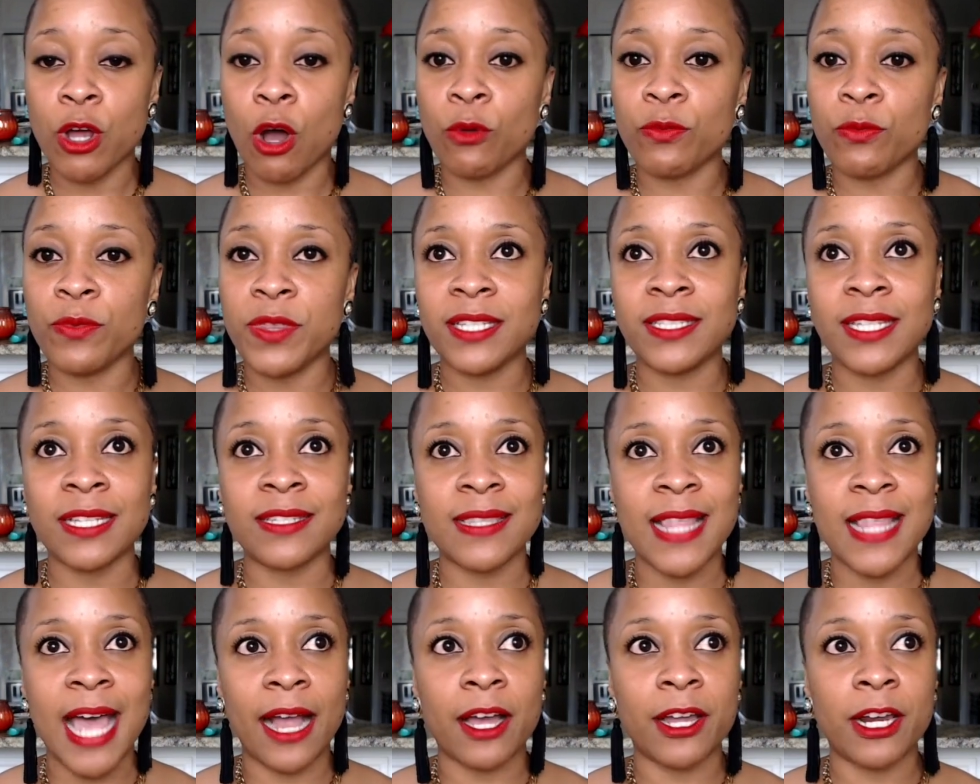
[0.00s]
this is
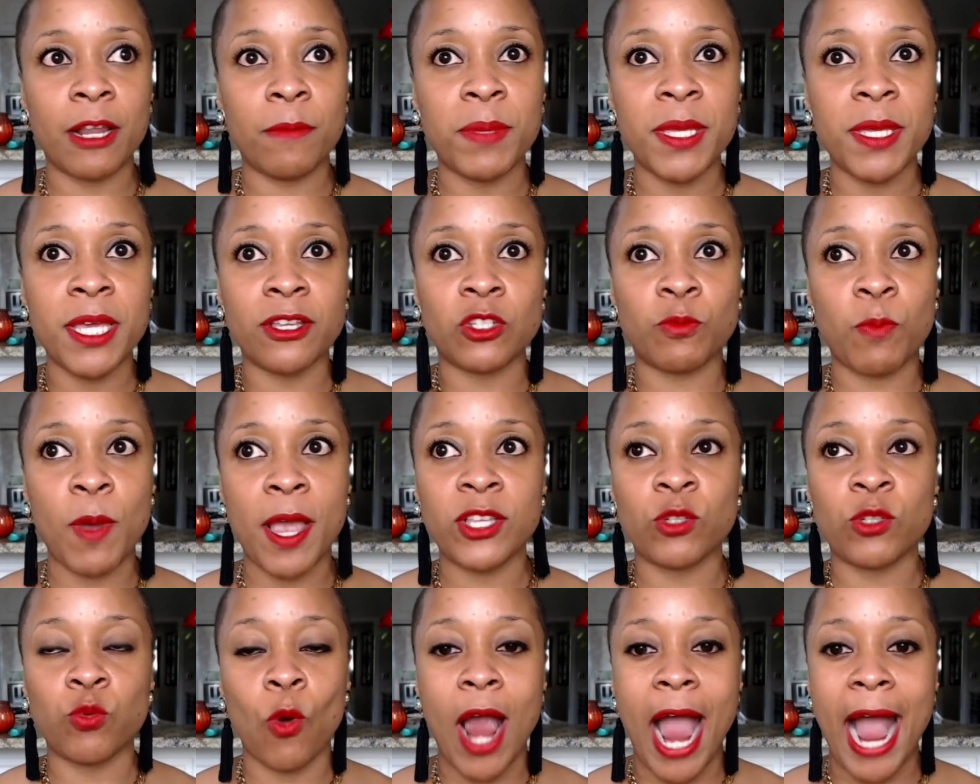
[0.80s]
not going to be a
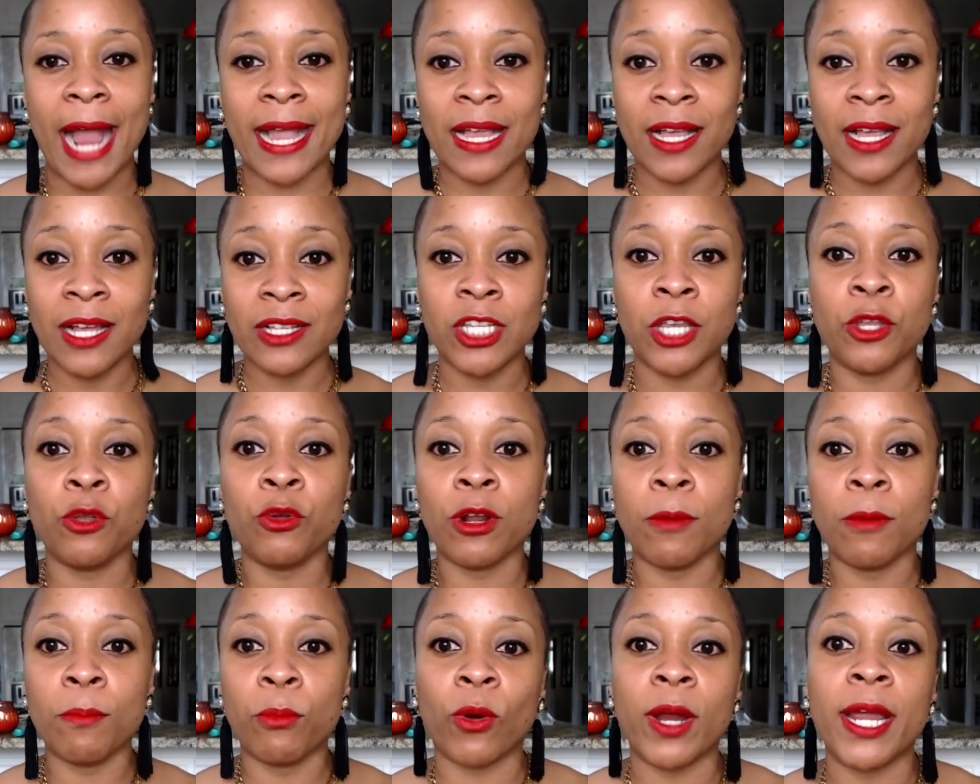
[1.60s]
space where I can continue
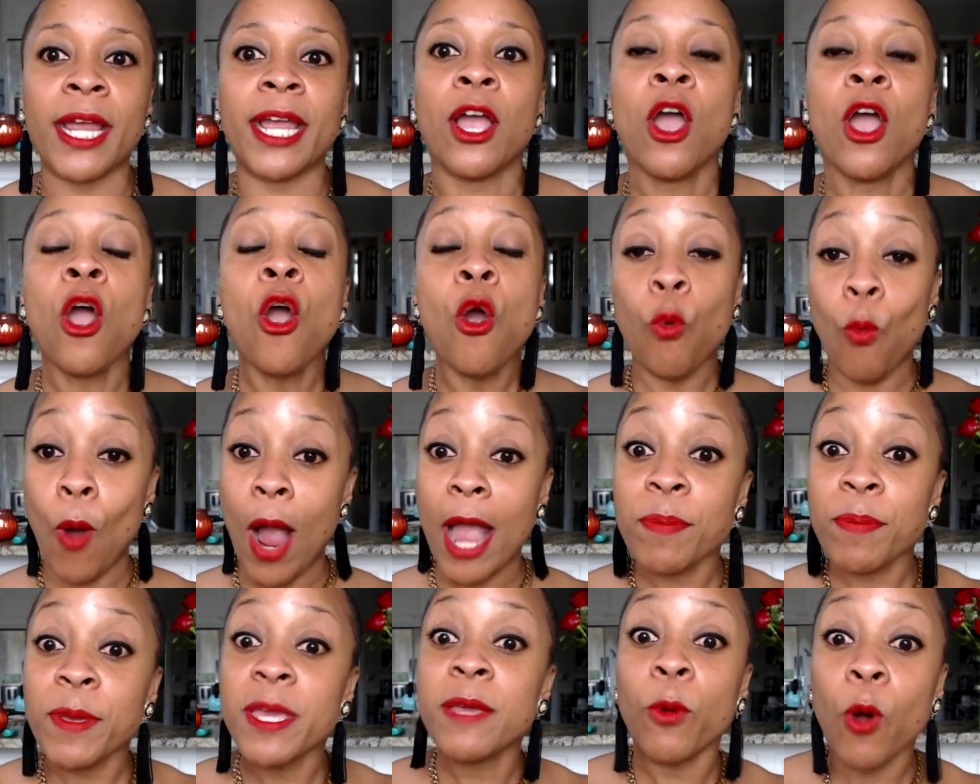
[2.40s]
to bring
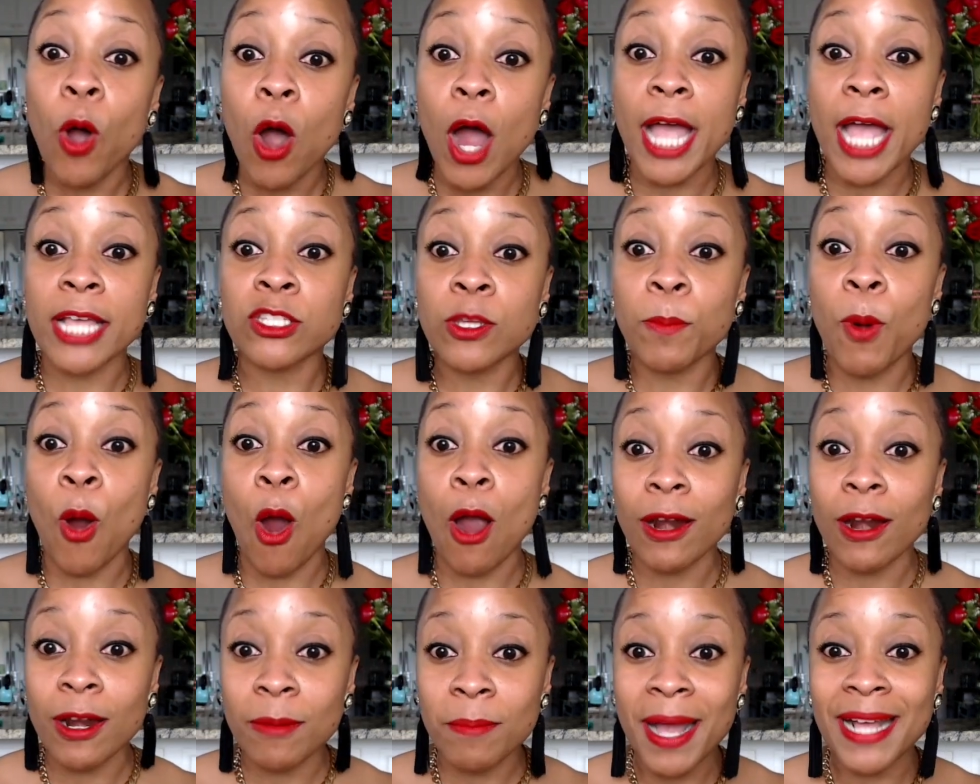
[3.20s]
white people as a
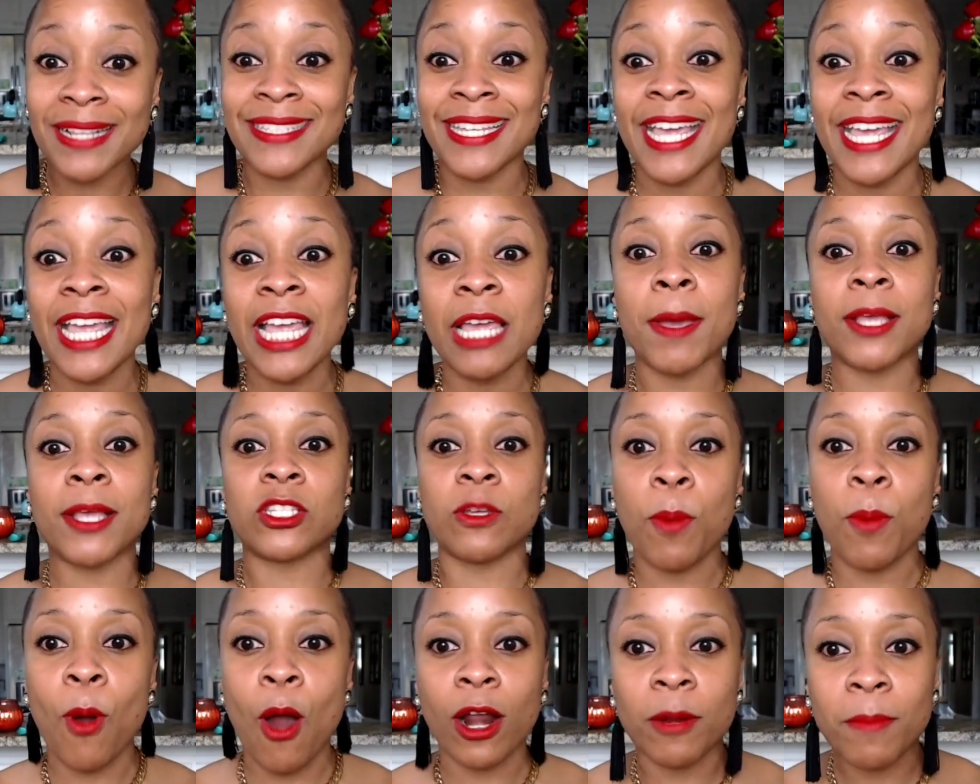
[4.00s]
part of my team, as a
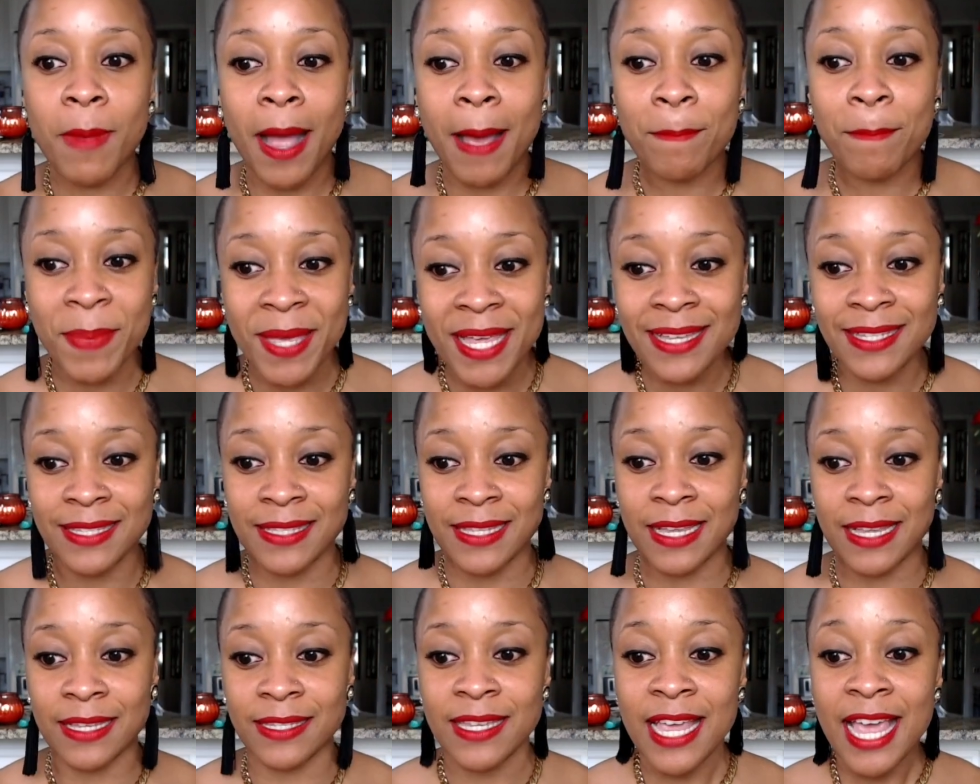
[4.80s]
part of my
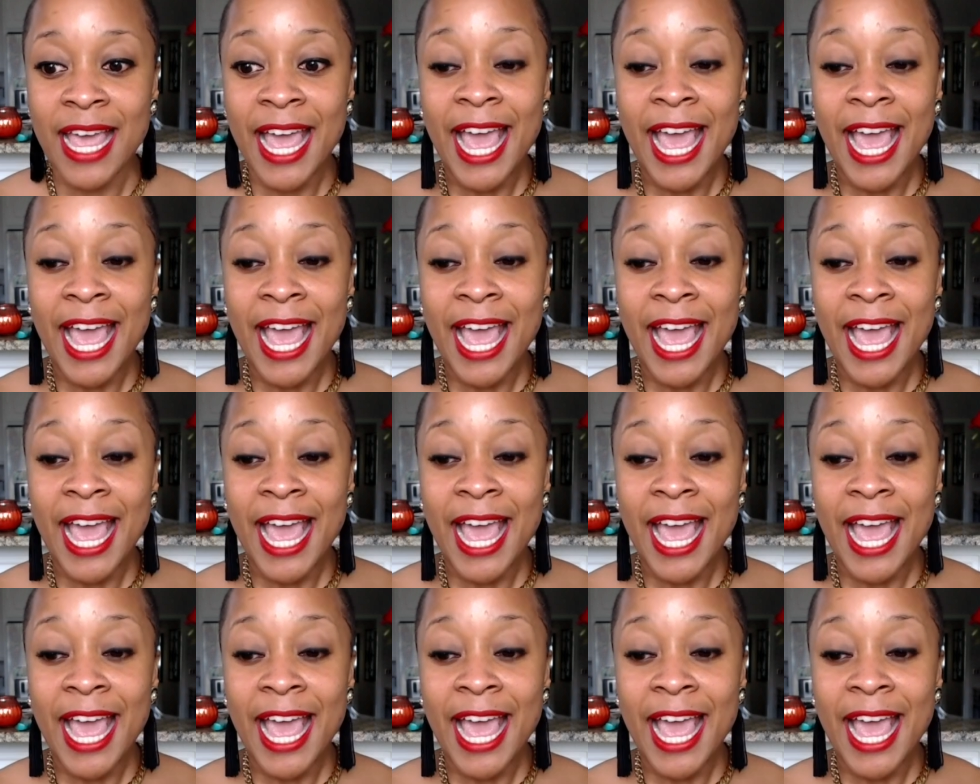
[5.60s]
business.